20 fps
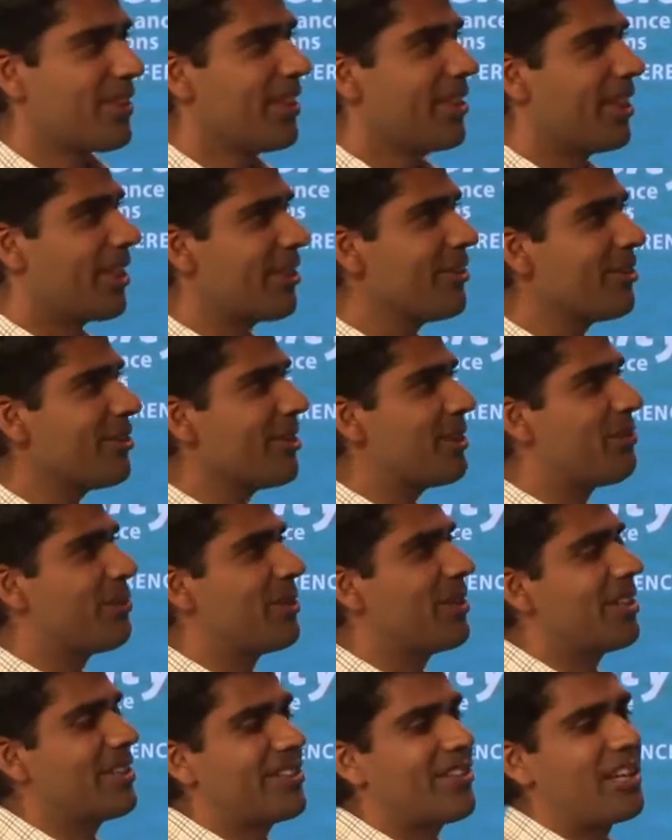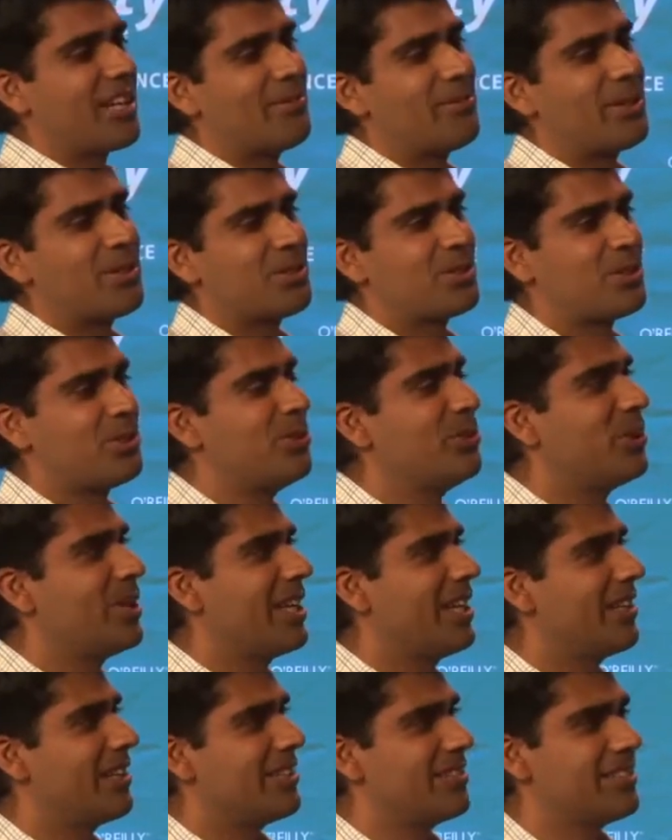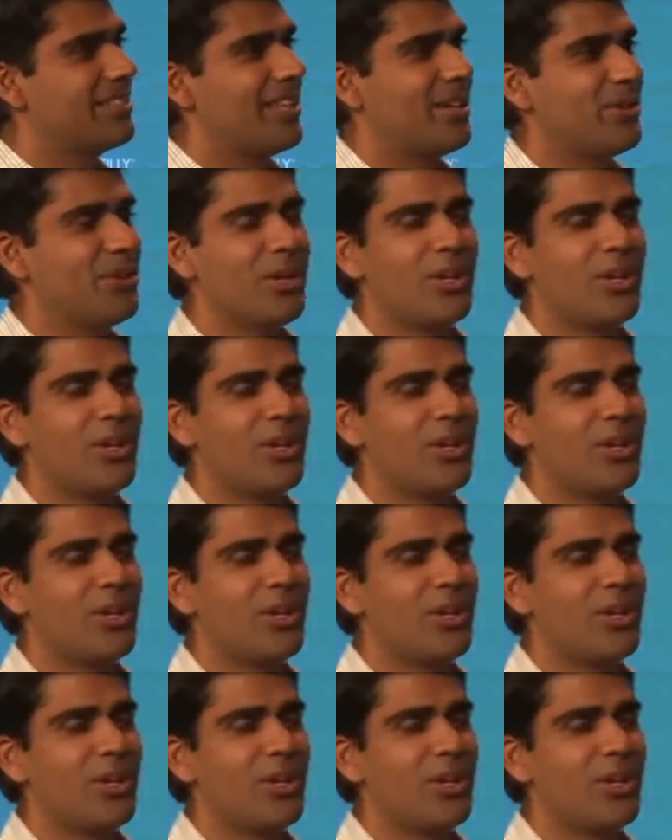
the third thing we're going to talk about is who cares. Now,